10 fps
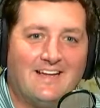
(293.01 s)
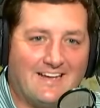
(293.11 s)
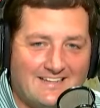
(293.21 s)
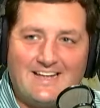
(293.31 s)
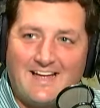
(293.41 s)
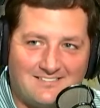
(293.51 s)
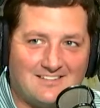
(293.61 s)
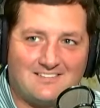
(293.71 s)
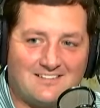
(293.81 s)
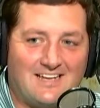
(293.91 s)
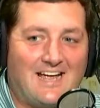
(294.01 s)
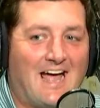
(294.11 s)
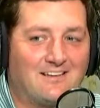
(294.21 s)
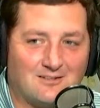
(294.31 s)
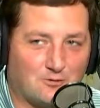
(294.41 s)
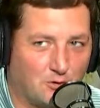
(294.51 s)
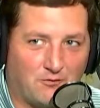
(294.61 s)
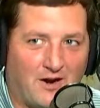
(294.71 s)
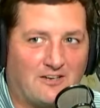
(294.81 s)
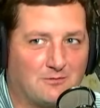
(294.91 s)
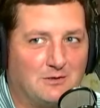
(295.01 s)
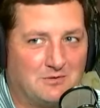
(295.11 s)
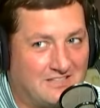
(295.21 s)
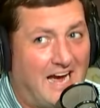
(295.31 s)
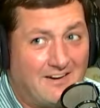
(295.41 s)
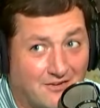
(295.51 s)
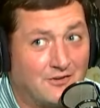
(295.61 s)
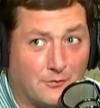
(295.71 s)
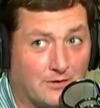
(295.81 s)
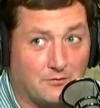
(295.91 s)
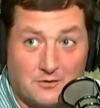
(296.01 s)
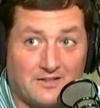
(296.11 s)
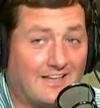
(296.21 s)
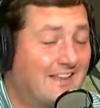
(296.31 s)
in the SEC as a true freshman who was kind of under-recruited.